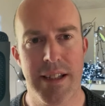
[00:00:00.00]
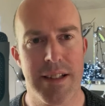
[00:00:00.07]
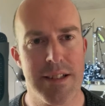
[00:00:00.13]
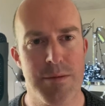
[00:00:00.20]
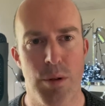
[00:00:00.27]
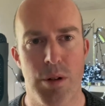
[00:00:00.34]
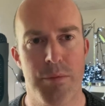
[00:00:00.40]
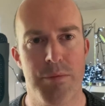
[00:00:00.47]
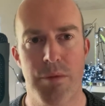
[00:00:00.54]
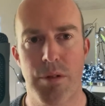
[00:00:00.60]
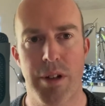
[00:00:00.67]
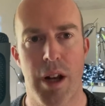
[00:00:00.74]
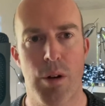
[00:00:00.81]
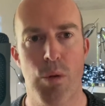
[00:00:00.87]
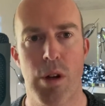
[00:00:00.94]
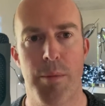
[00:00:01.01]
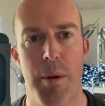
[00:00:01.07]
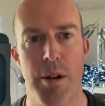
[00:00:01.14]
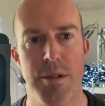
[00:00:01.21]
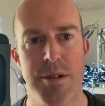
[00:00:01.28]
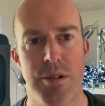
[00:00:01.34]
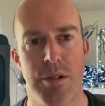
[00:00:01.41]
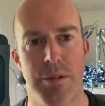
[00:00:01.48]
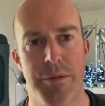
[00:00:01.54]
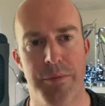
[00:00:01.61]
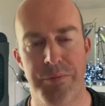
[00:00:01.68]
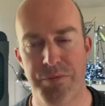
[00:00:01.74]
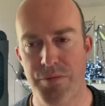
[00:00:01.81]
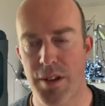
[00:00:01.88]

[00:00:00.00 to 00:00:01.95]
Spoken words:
That's what, you know, all the most sort of